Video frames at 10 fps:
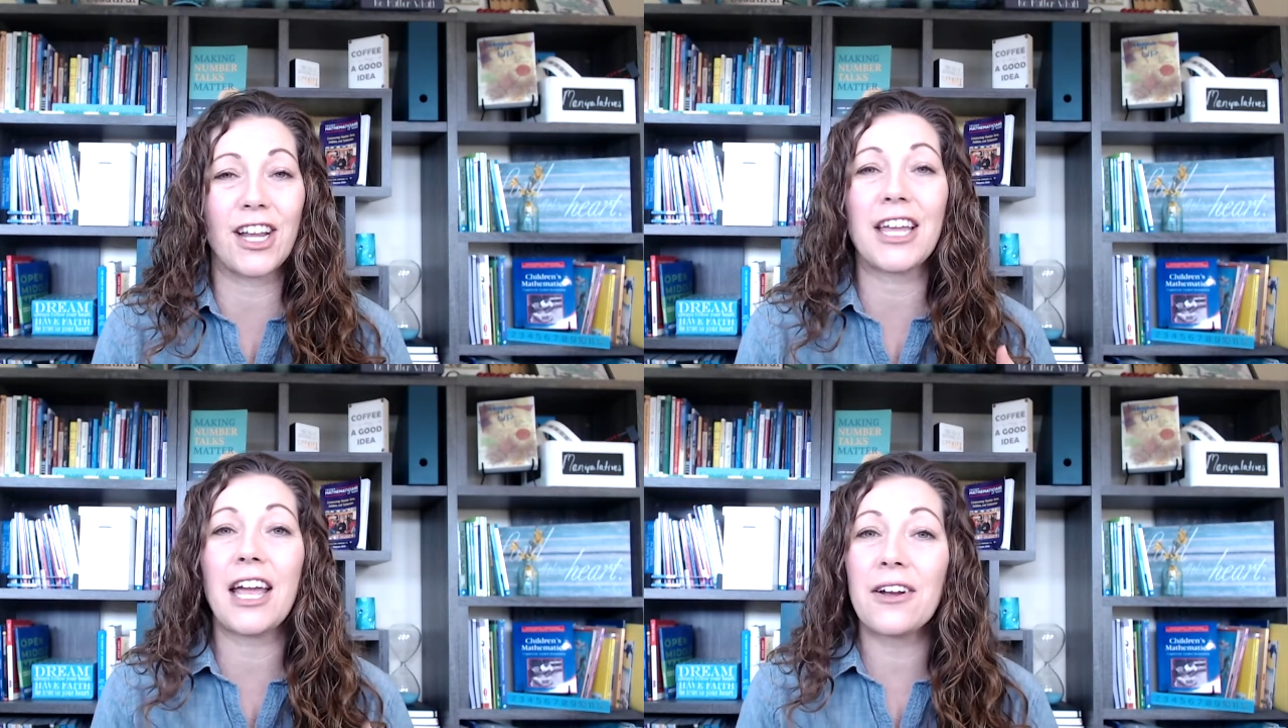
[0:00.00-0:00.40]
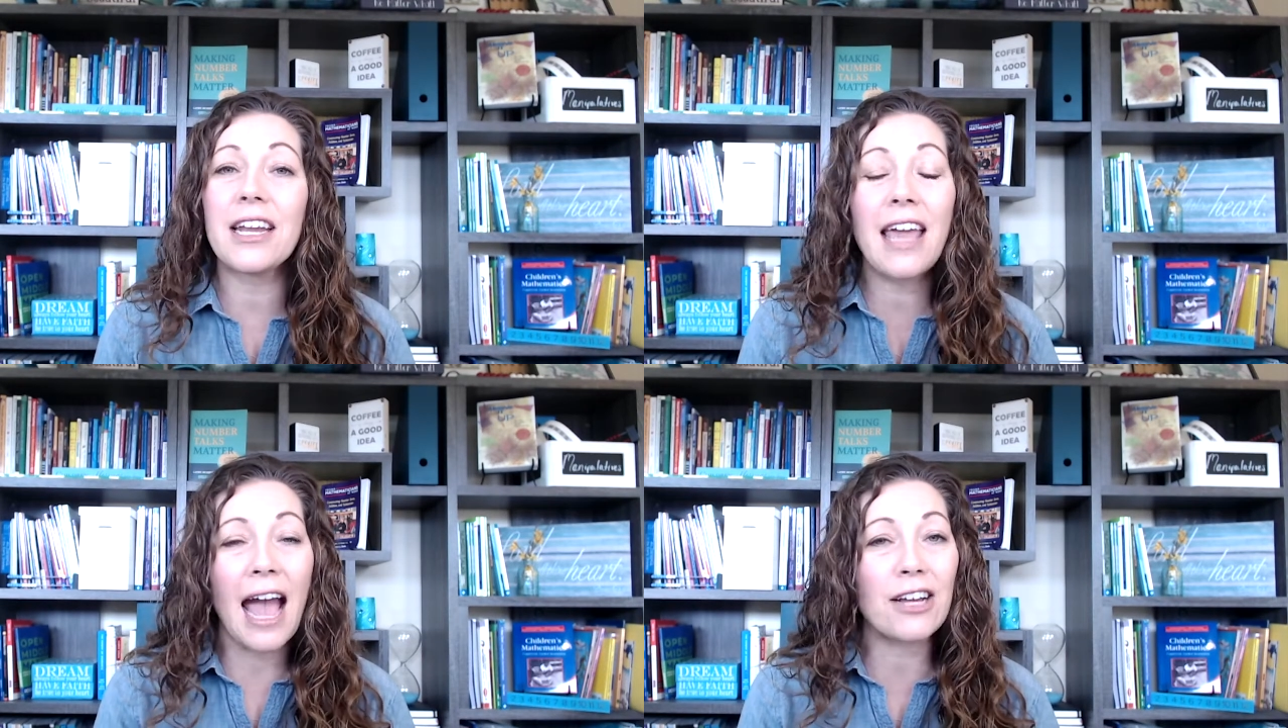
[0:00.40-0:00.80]
I carried
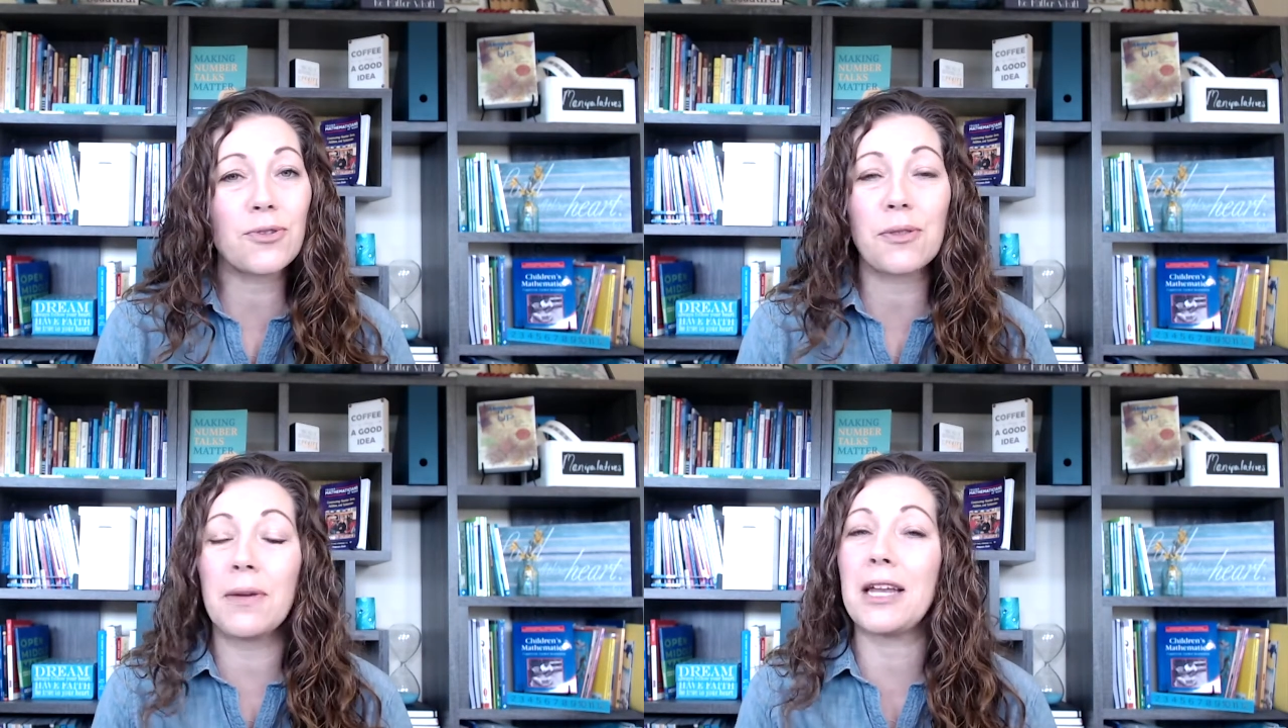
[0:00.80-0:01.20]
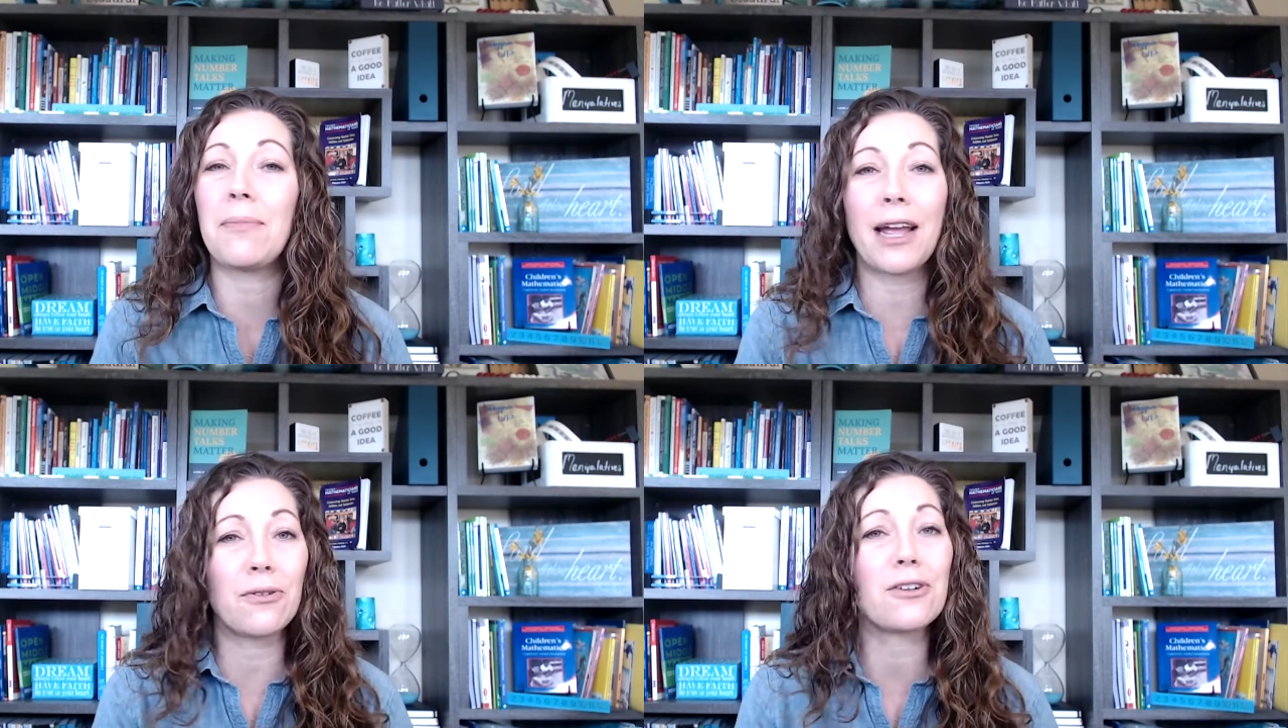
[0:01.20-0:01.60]
cash with me to
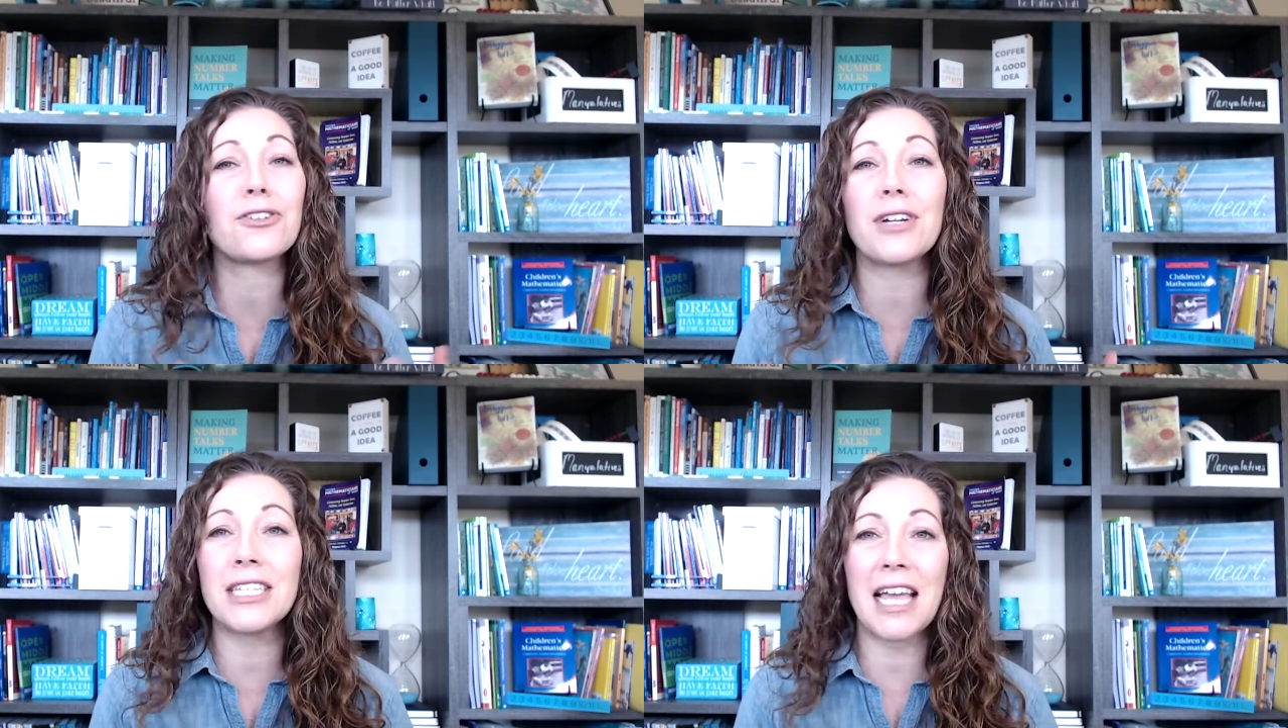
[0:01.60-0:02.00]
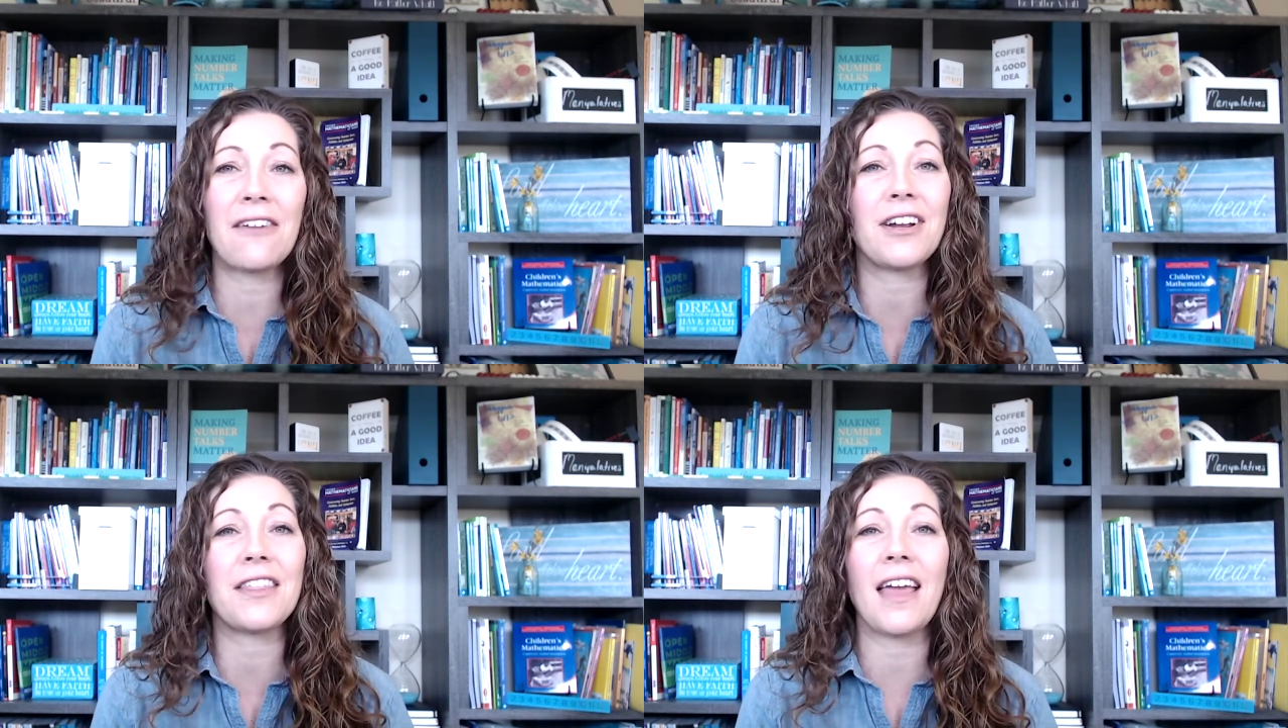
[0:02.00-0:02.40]
buy groceries,
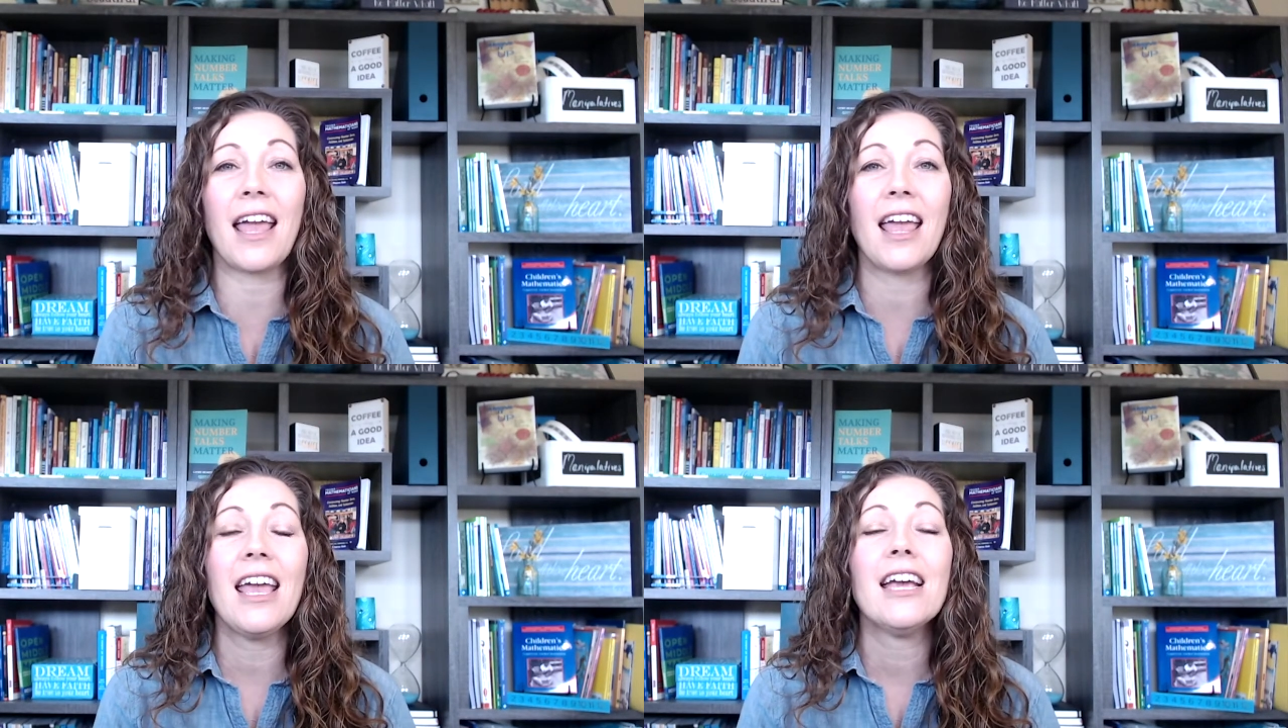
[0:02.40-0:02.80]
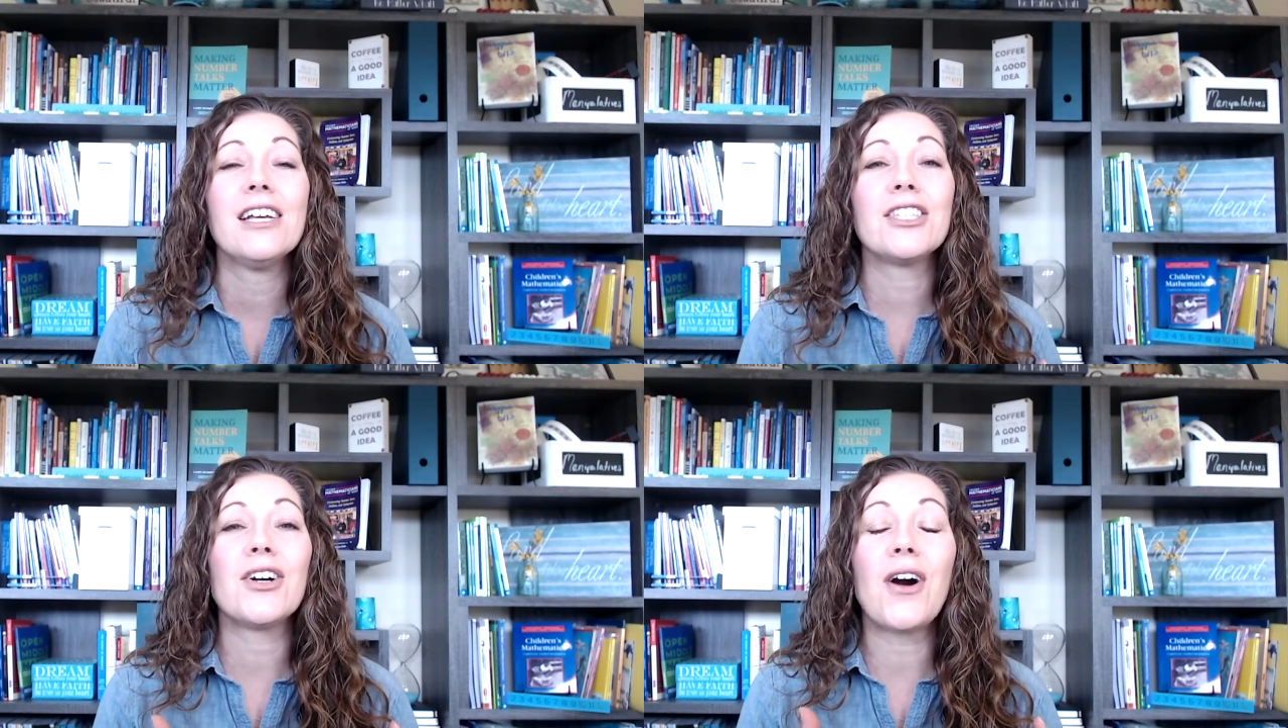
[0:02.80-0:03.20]
everything.
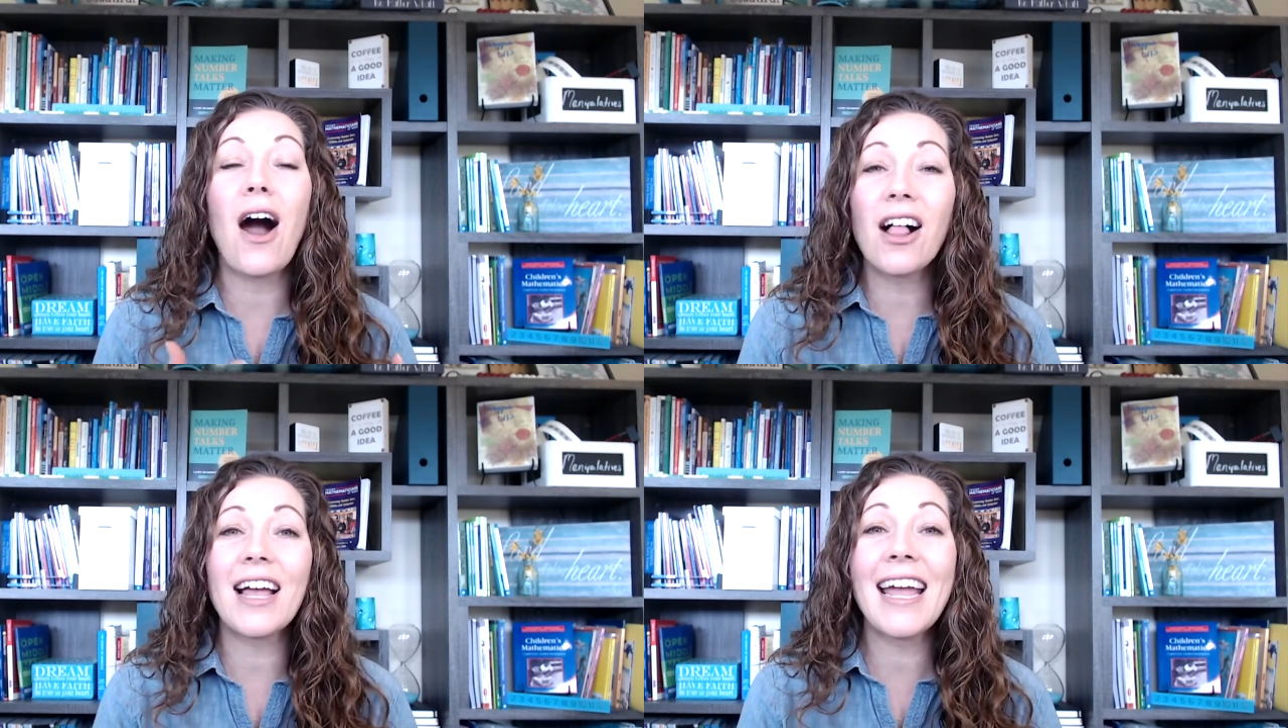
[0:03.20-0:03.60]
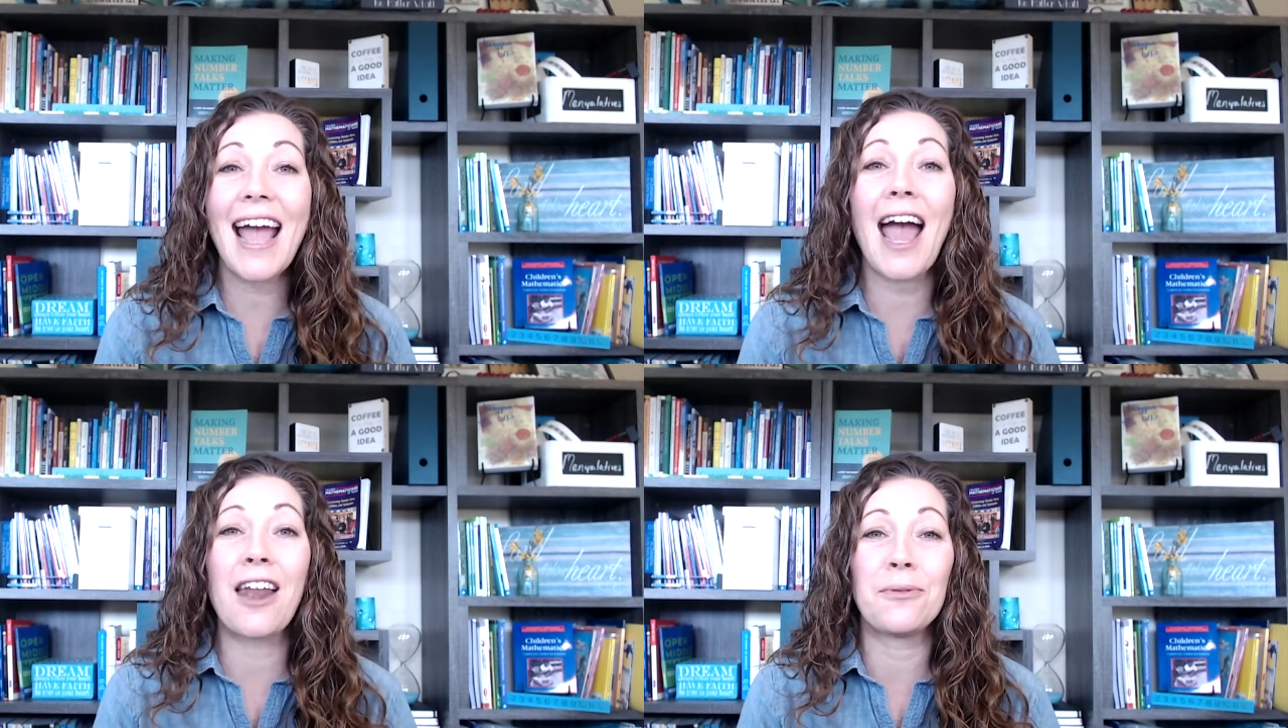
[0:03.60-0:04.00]
So all I
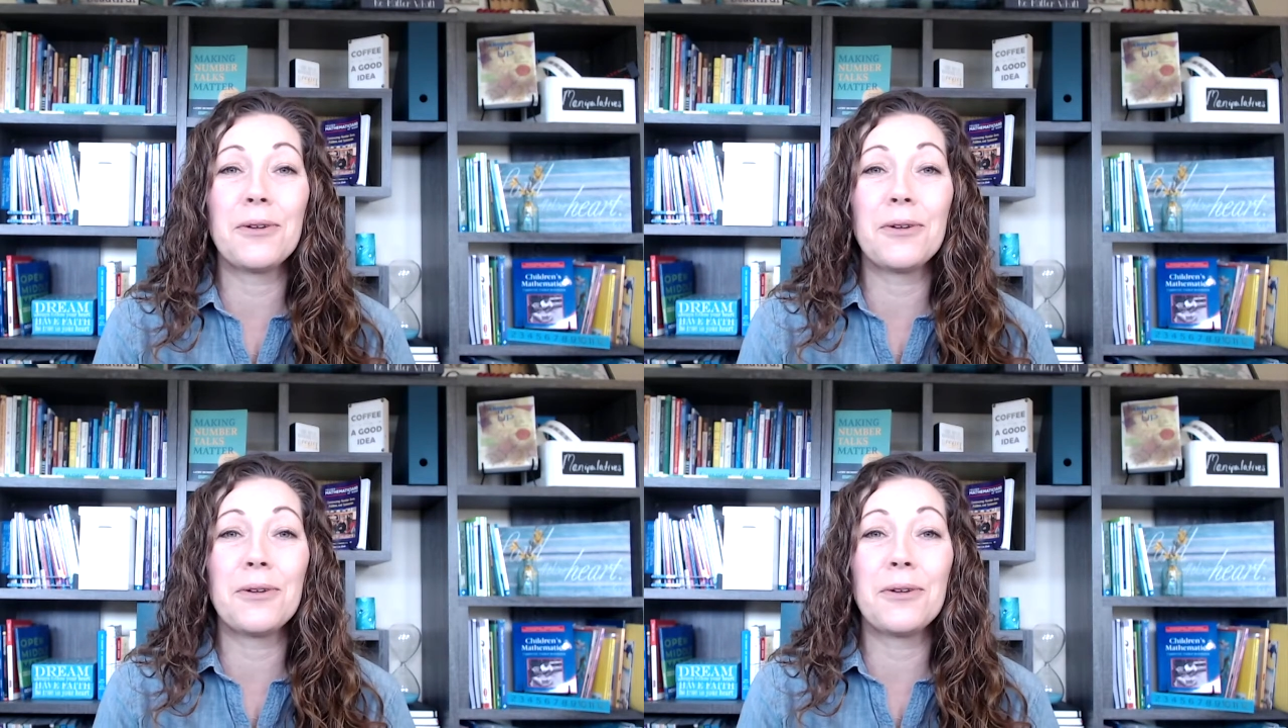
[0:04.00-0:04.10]
had when